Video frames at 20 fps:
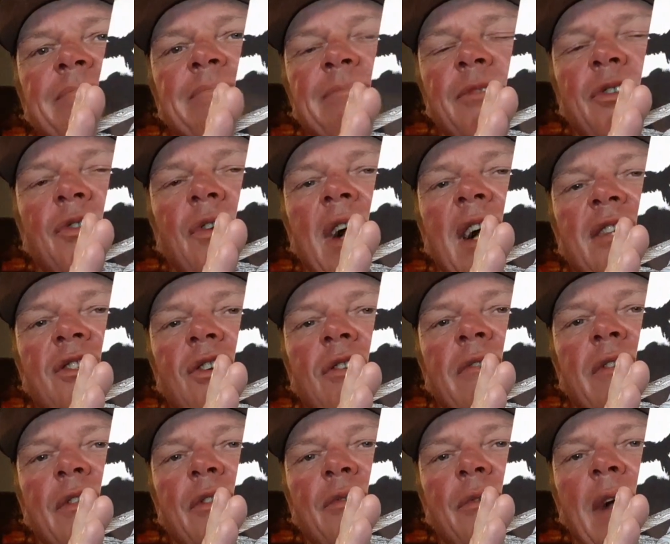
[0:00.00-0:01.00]

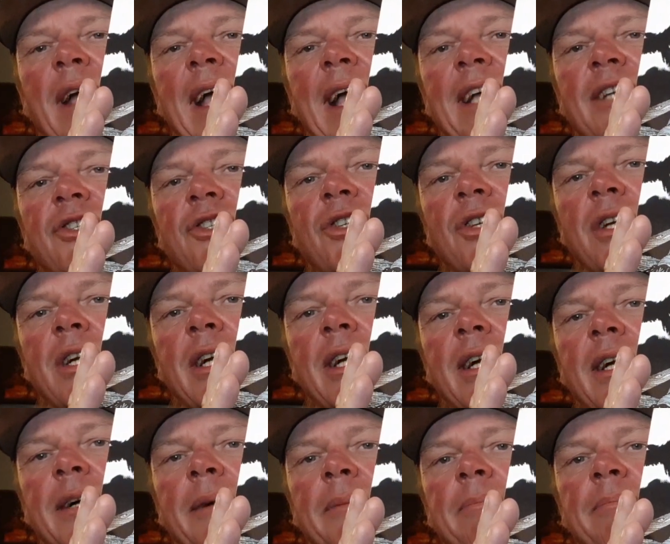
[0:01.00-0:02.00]
crossover thrash.
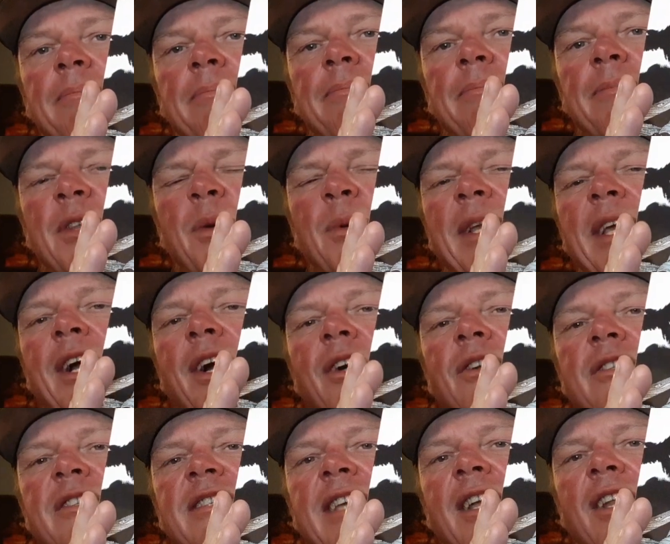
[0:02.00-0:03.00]
The only
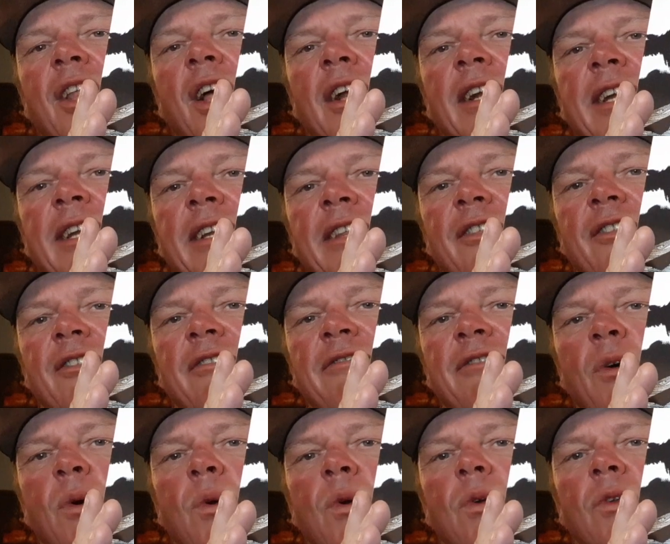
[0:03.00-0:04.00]
hard sell on it is the
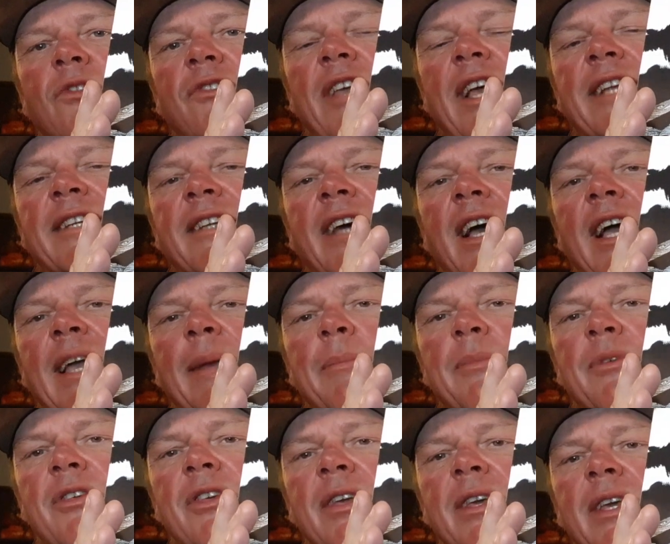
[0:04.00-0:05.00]
vocals at
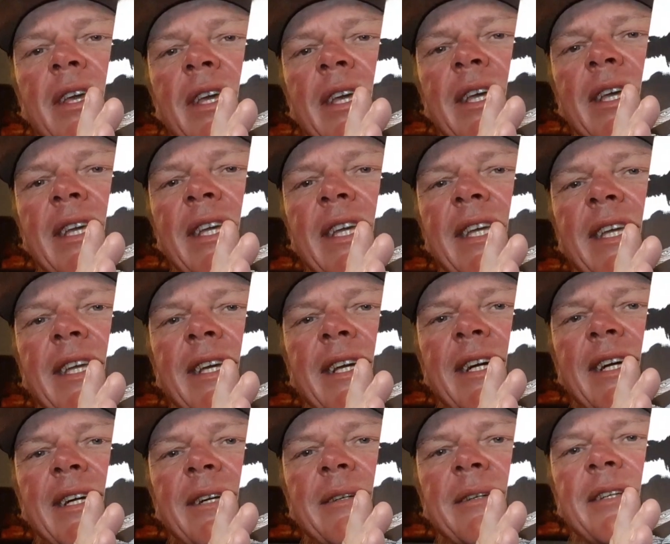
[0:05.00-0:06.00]
times. He
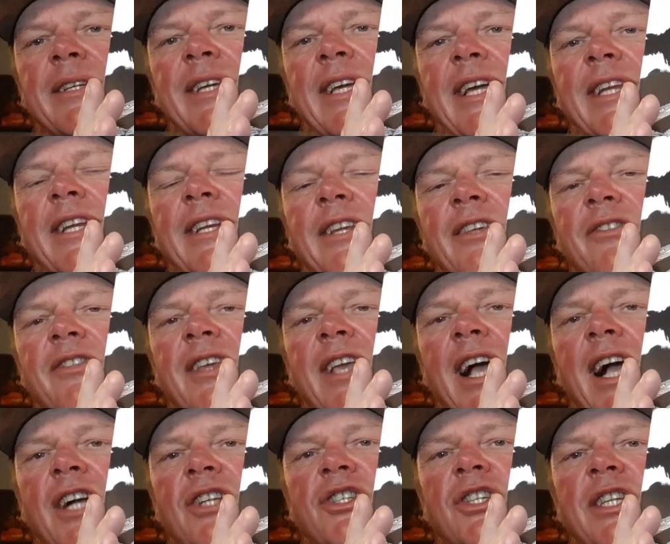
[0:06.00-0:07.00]
kind of does the
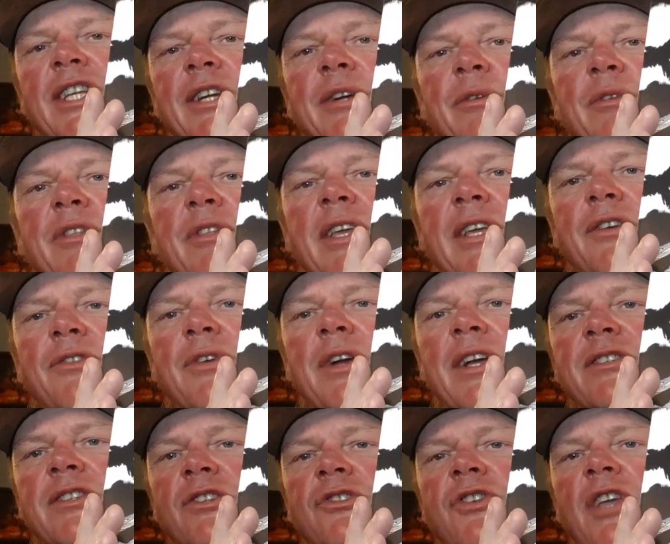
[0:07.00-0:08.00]
auctioneer thing and
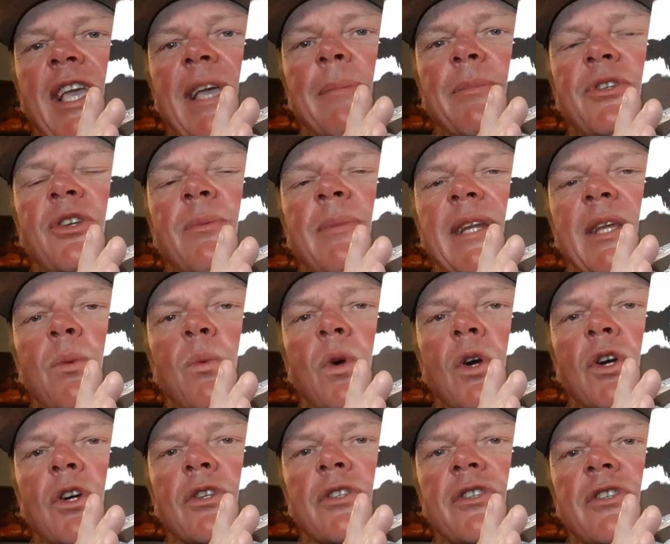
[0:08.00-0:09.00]
tries to jam too many
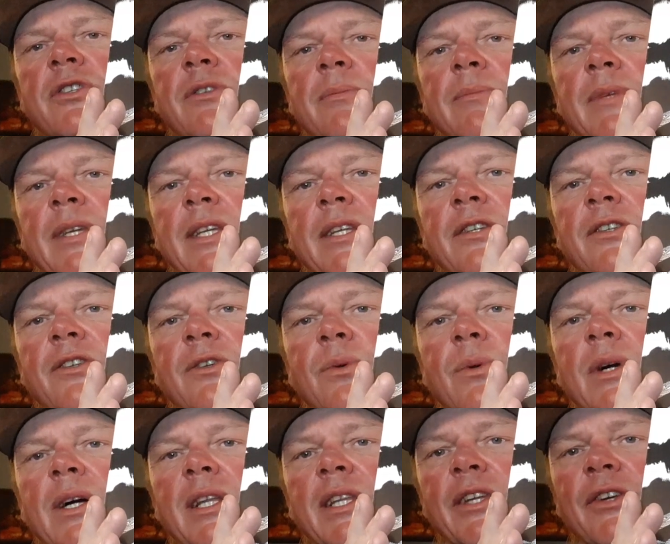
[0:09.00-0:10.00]
words
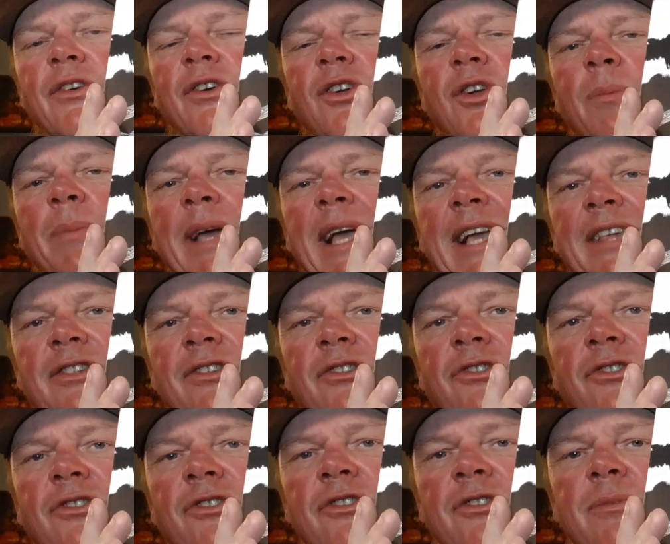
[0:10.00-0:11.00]
into lyrical
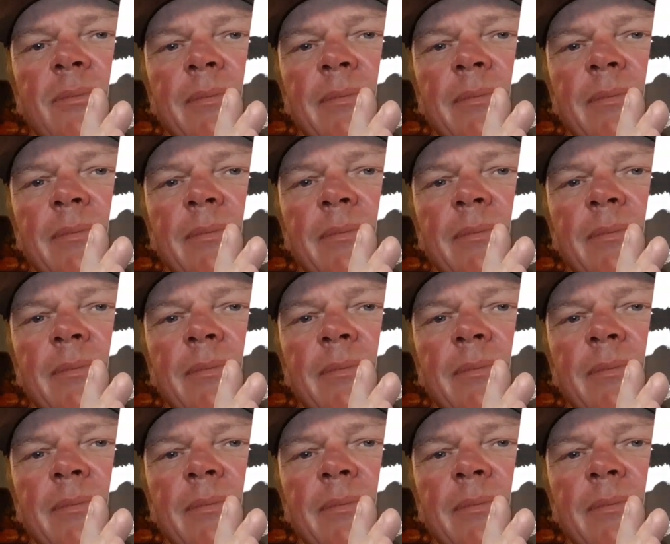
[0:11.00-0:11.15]
passages,